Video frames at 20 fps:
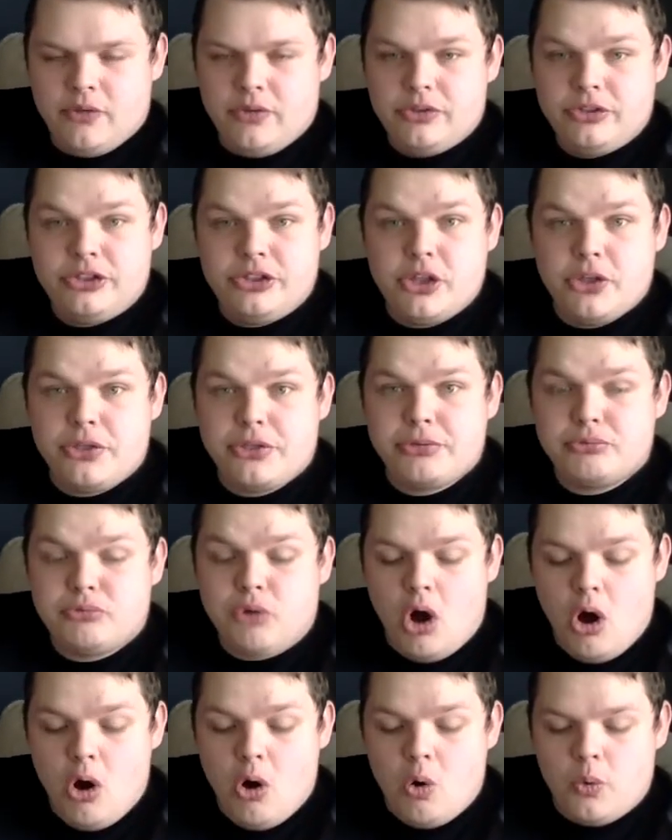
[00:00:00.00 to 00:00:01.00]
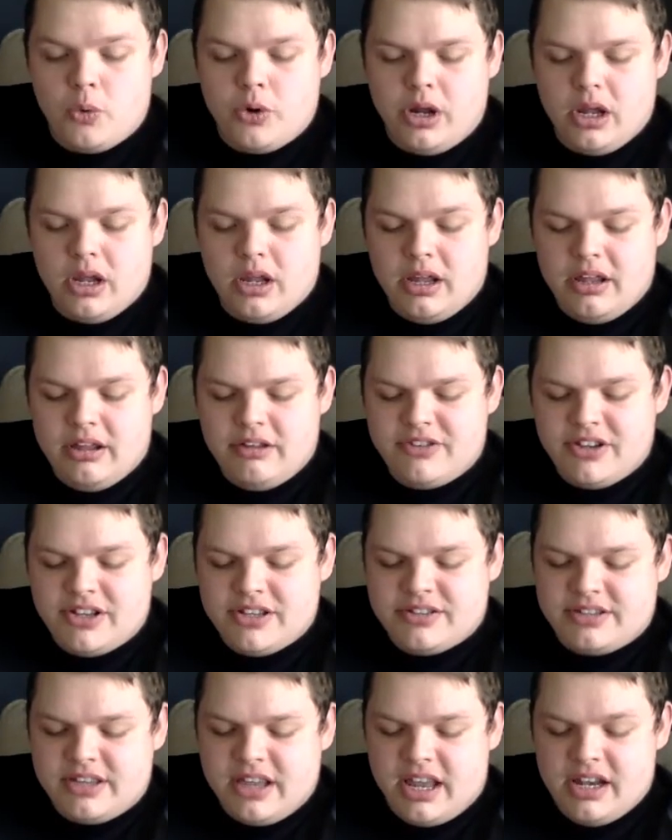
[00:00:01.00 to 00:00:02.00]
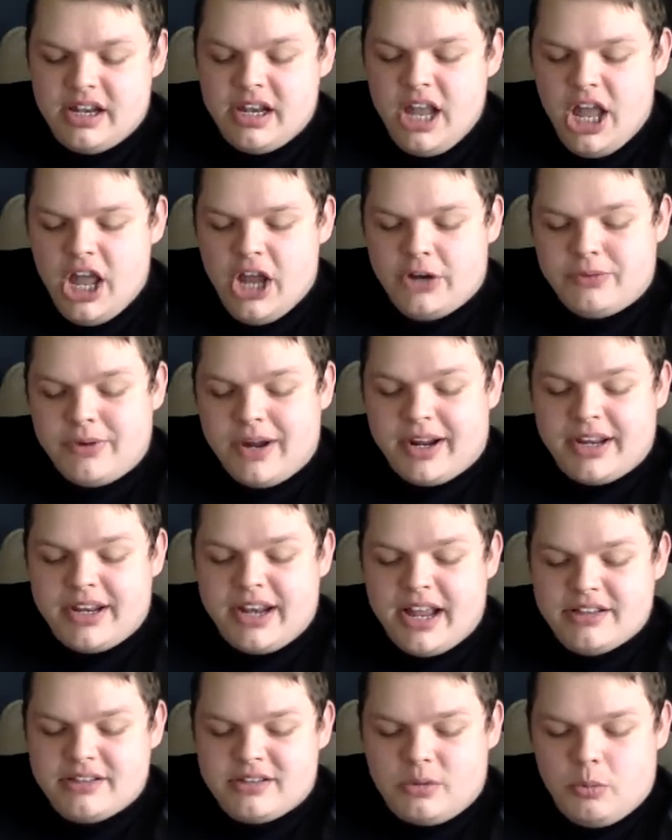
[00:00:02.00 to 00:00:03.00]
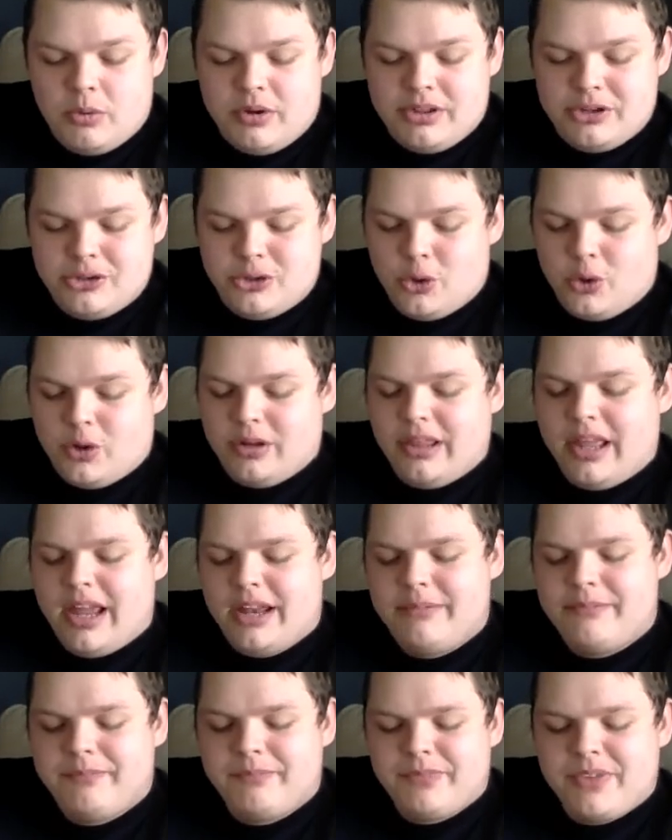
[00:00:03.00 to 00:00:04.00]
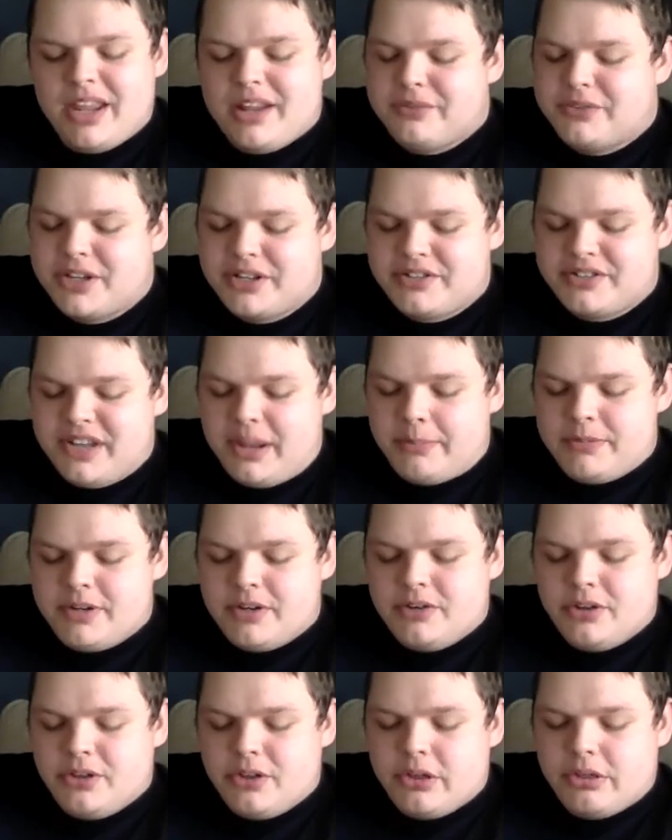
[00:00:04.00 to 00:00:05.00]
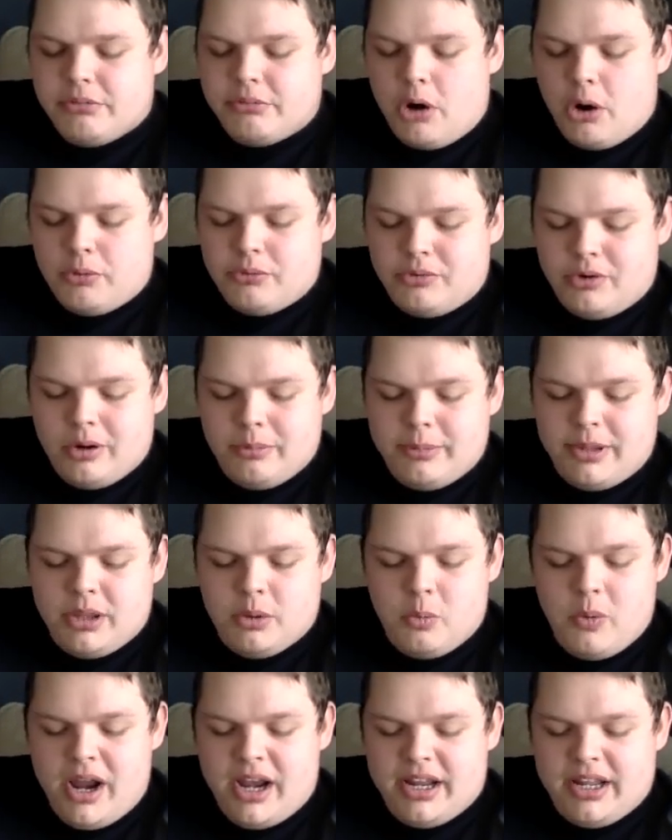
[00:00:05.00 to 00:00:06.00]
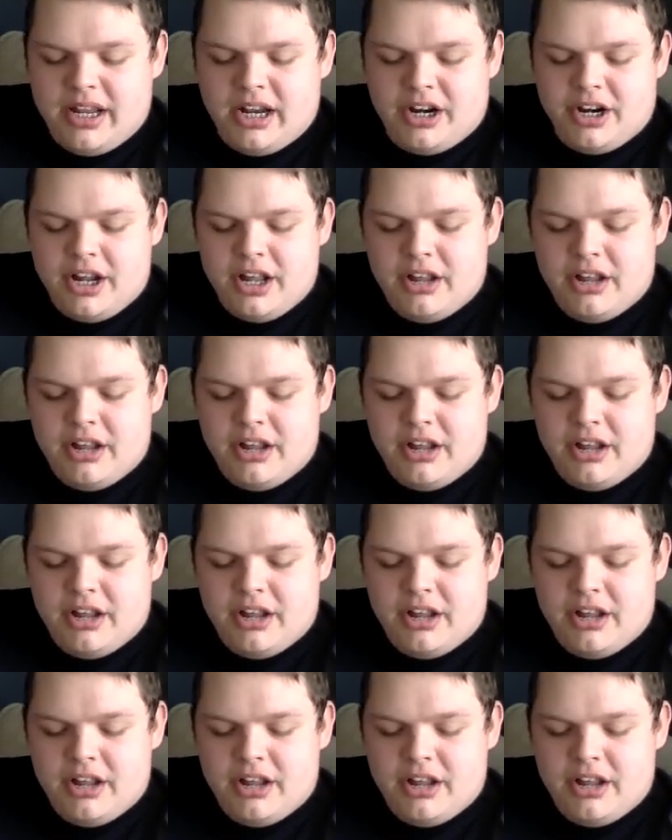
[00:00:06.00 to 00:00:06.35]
"The throne!" Finn said, recognizing where the door led. They stepped into the throne room in the waiting area